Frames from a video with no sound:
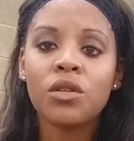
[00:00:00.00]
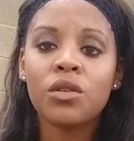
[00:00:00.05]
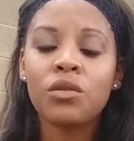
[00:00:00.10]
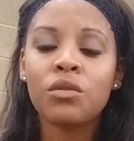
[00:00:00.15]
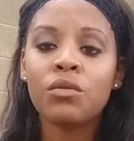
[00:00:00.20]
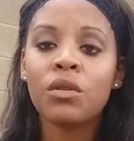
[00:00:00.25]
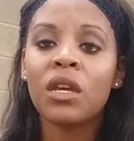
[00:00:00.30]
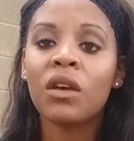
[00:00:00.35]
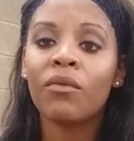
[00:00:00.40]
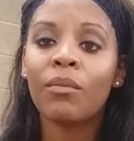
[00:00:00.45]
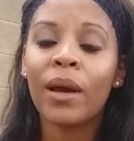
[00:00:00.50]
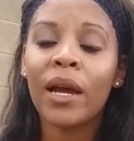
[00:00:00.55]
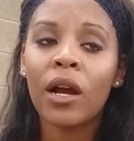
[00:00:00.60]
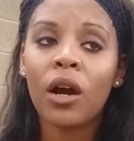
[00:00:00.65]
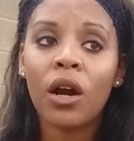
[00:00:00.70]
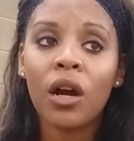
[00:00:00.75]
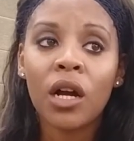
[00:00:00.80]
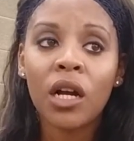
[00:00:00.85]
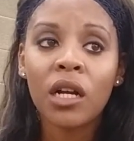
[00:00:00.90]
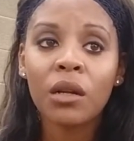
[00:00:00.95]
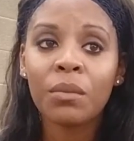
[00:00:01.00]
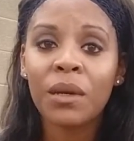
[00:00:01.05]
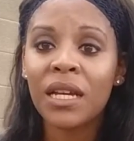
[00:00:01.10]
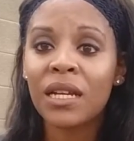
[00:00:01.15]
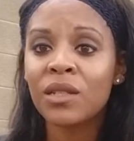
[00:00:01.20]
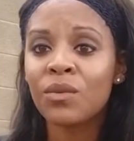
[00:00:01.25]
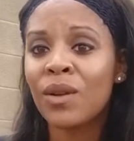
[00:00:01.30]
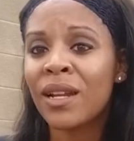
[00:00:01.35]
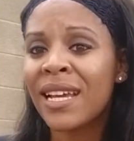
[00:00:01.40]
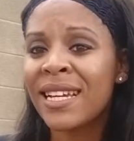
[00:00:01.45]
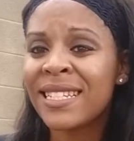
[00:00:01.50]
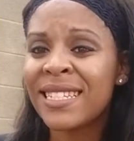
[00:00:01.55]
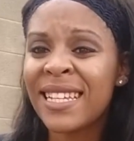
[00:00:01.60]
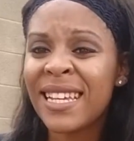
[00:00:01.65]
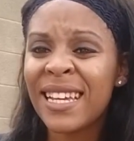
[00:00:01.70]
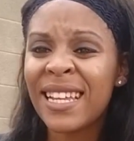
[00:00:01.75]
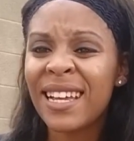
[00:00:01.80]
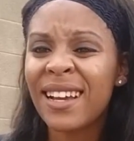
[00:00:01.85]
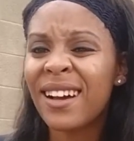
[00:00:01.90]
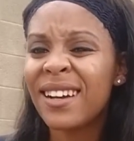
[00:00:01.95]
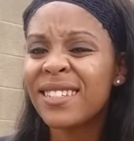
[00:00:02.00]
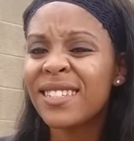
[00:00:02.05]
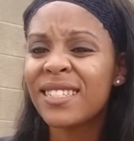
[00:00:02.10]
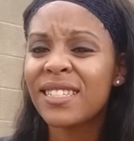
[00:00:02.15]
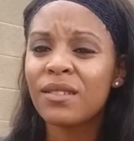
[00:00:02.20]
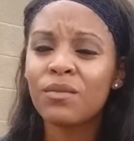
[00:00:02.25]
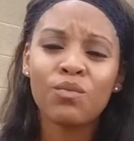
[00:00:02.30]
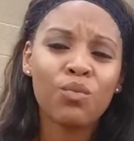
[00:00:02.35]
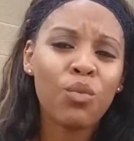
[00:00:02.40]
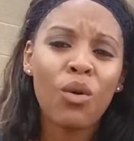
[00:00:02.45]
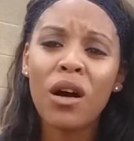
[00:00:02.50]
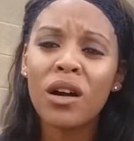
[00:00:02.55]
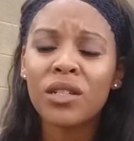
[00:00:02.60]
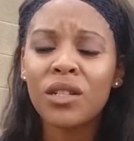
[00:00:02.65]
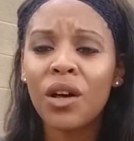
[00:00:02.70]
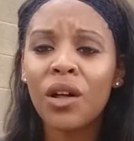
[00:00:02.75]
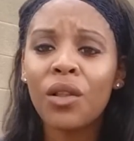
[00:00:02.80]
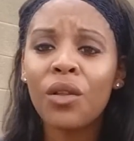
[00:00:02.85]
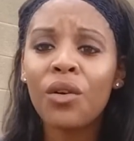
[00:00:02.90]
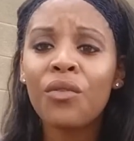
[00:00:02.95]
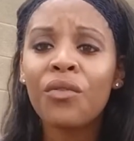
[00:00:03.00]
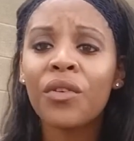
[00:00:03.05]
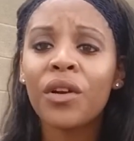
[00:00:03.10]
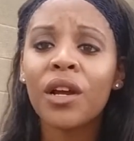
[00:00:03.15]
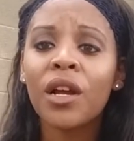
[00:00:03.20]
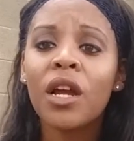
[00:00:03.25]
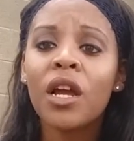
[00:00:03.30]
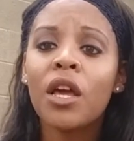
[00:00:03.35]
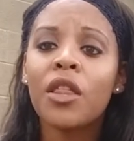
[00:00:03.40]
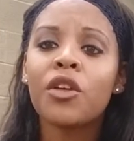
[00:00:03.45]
to give my heart, because when I did, it got walked all over.